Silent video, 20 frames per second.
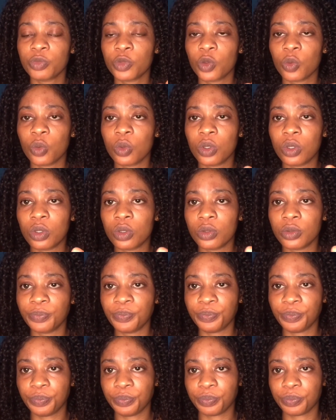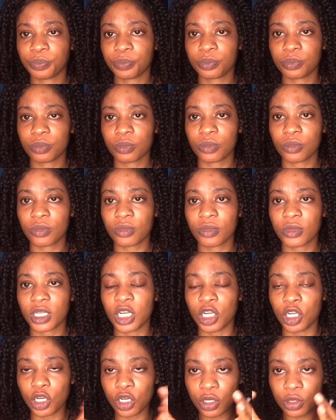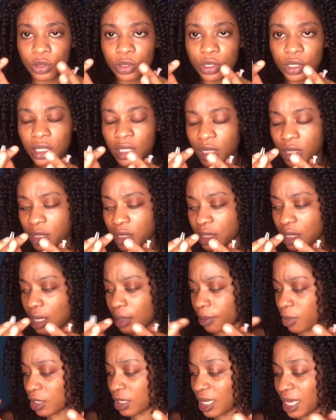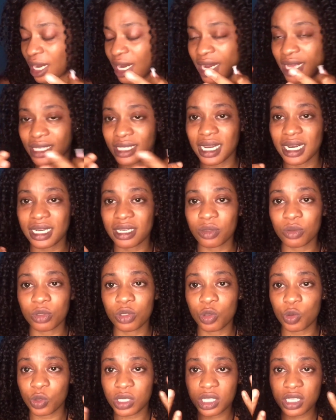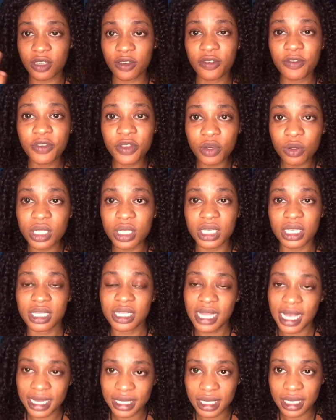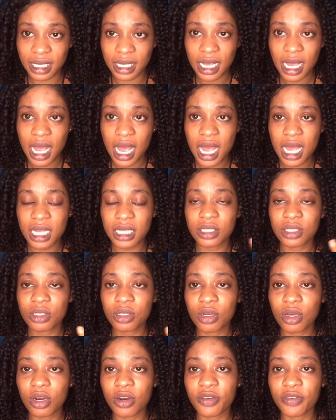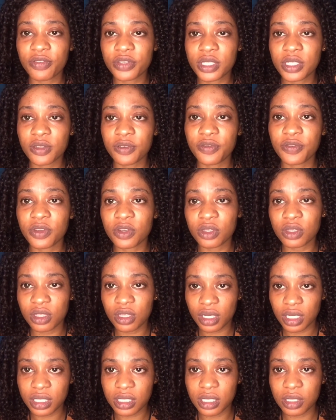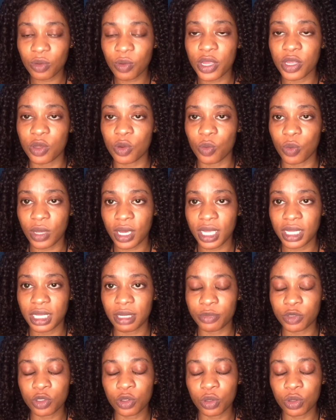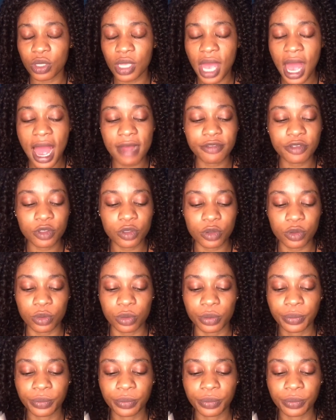will glue to this contact lens, and it will still feel it's dirty. It's gonna still feel dirty when you wear them, so you have to